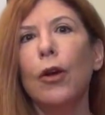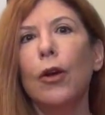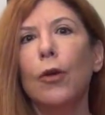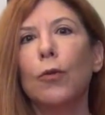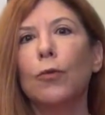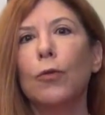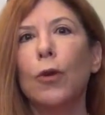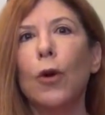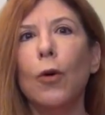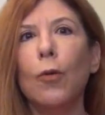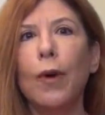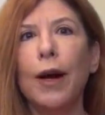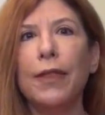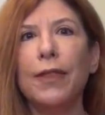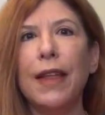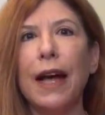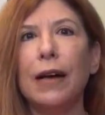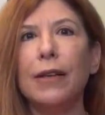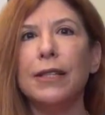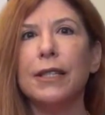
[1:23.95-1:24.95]
Rule
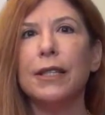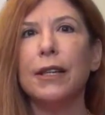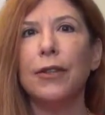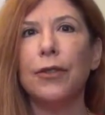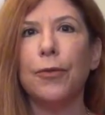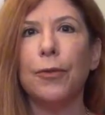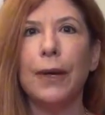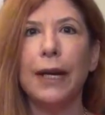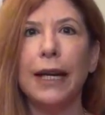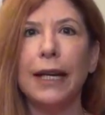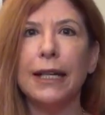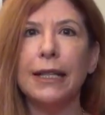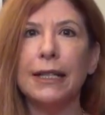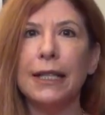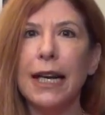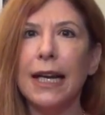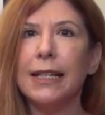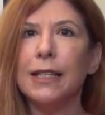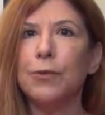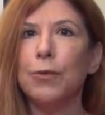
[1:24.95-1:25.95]
1003
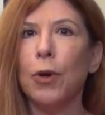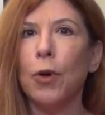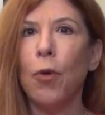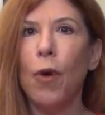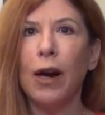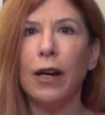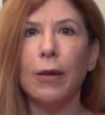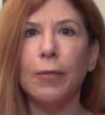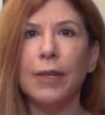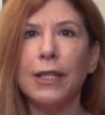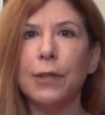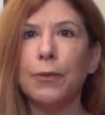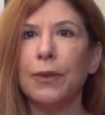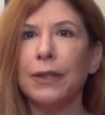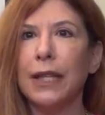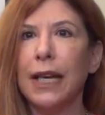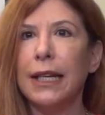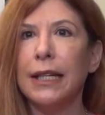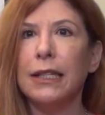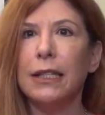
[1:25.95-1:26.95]
contains requirements
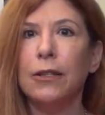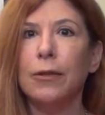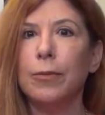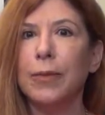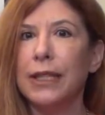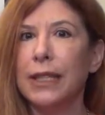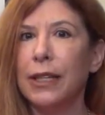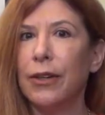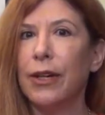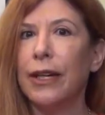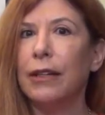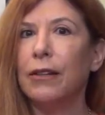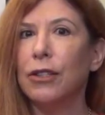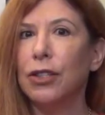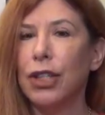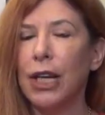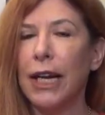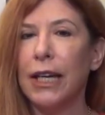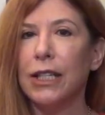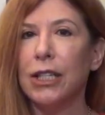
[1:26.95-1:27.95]
related to material
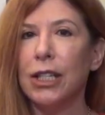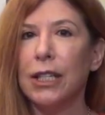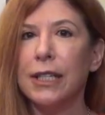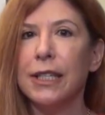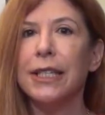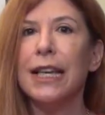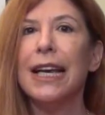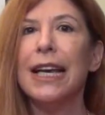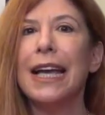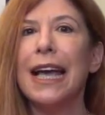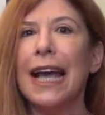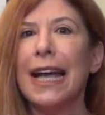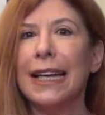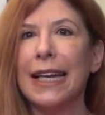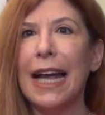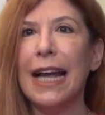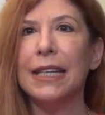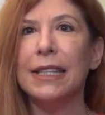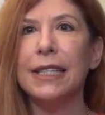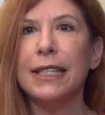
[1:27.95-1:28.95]
changes
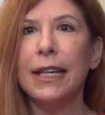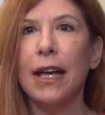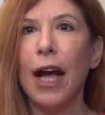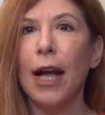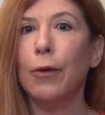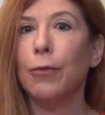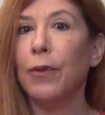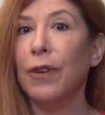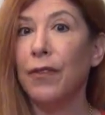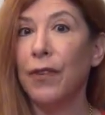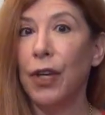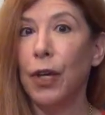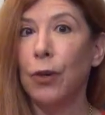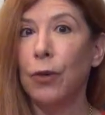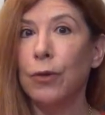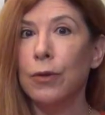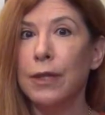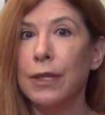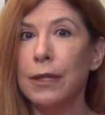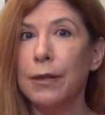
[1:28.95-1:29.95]
and SCI
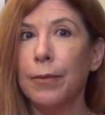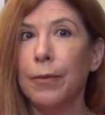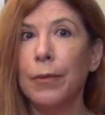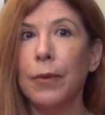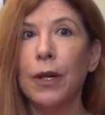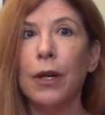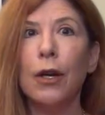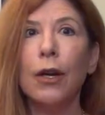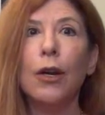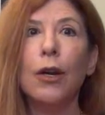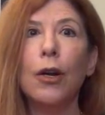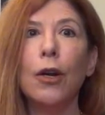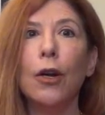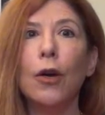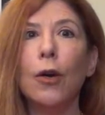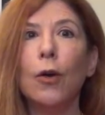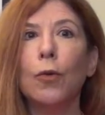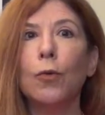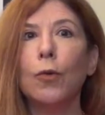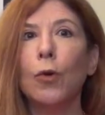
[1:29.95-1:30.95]
reviews.
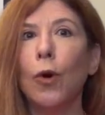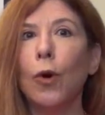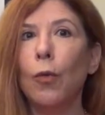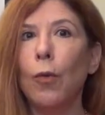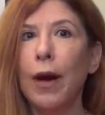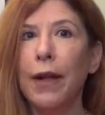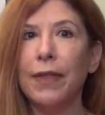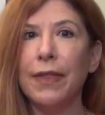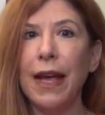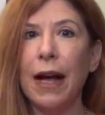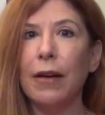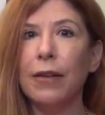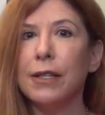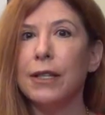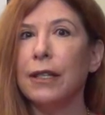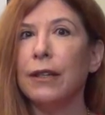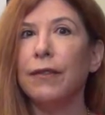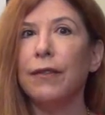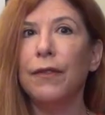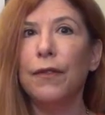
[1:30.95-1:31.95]
Rule
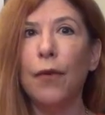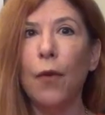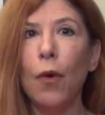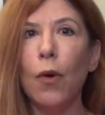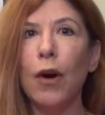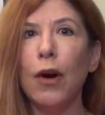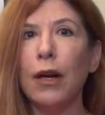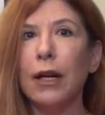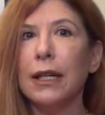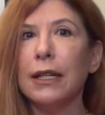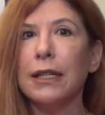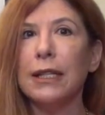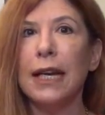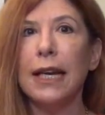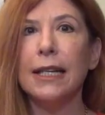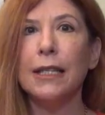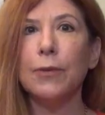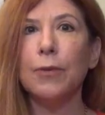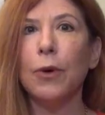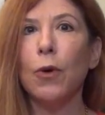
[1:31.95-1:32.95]
1004
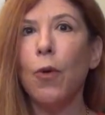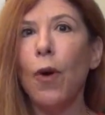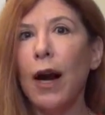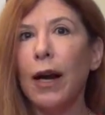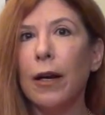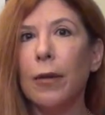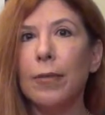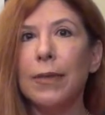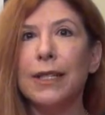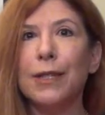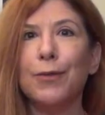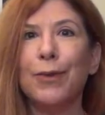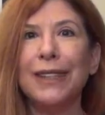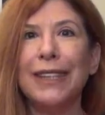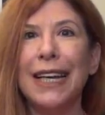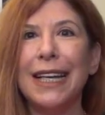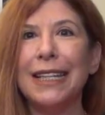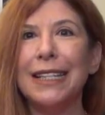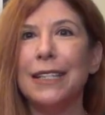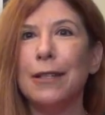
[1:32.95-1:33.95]
contains requirements
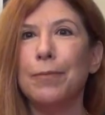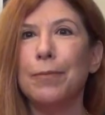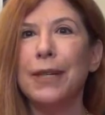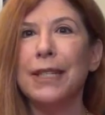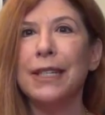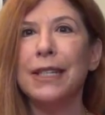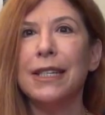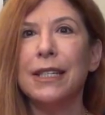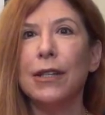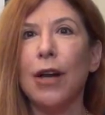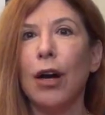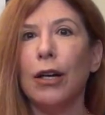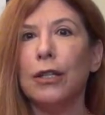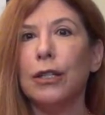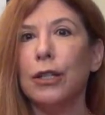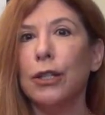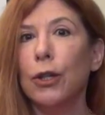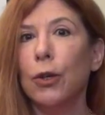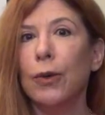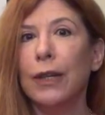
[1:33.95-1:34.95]
related to business
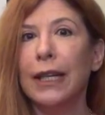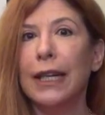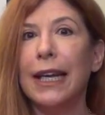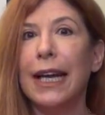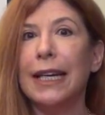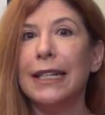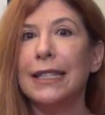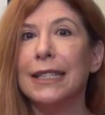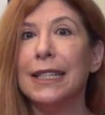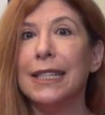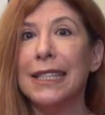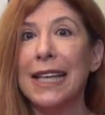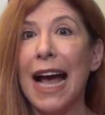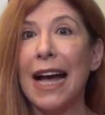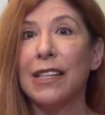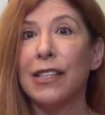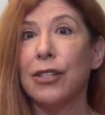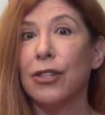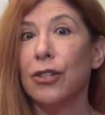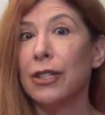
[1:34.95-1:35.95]
continuity and
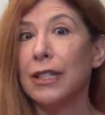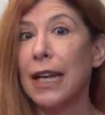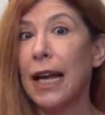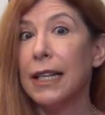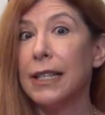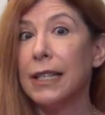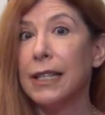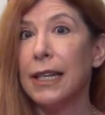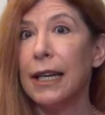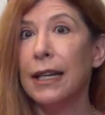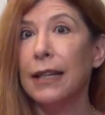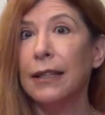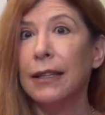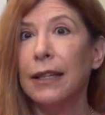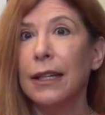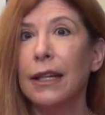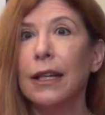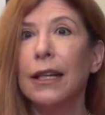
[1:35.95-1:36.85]
disaster testing.